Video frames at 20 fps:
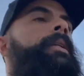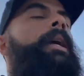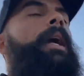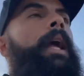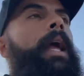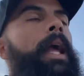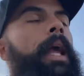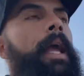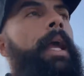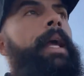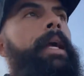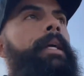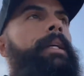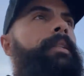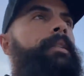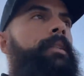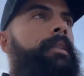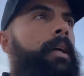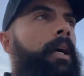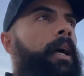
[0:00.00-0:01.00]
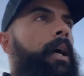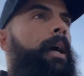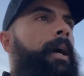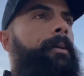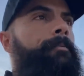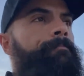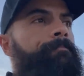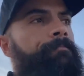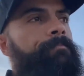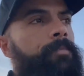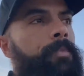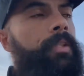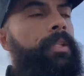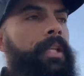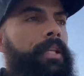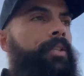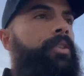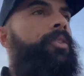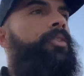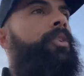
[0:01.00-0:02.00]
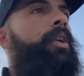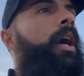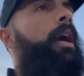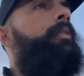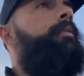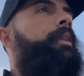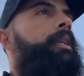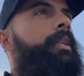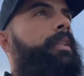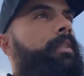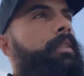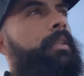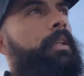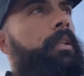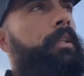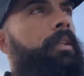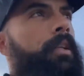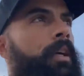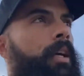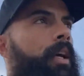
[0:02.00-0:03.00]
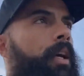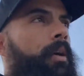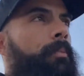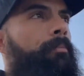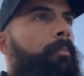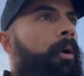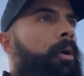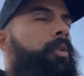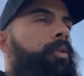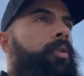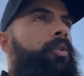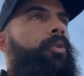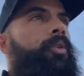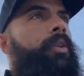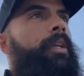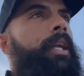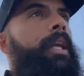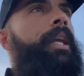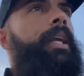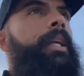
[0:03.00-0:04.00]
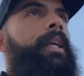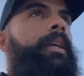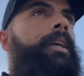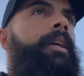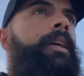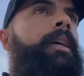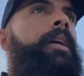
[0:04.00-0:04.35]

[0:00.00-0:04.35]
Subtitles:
and Cesar Chavez and Martin Luther King.